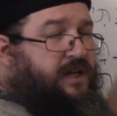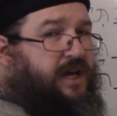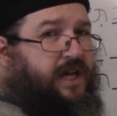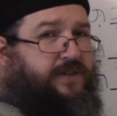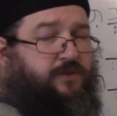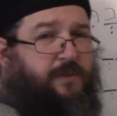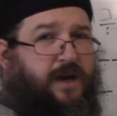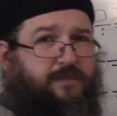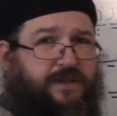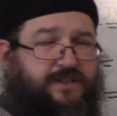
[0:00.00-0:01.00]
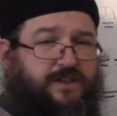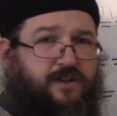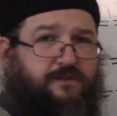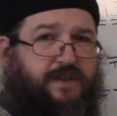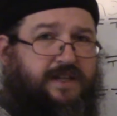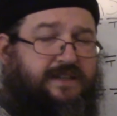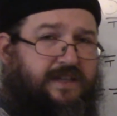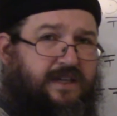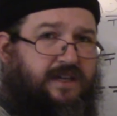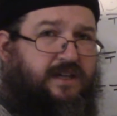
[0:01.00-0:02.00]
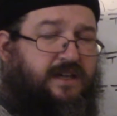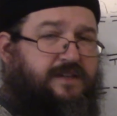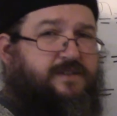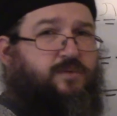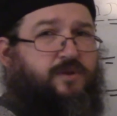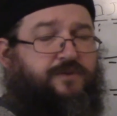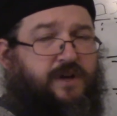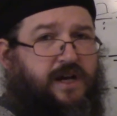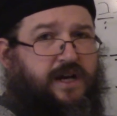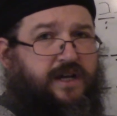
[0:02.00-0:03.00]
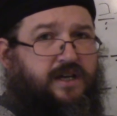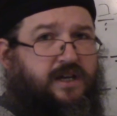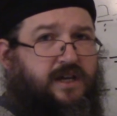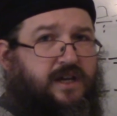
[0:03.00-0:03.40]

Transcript: I have to remind myself that T is the word for I,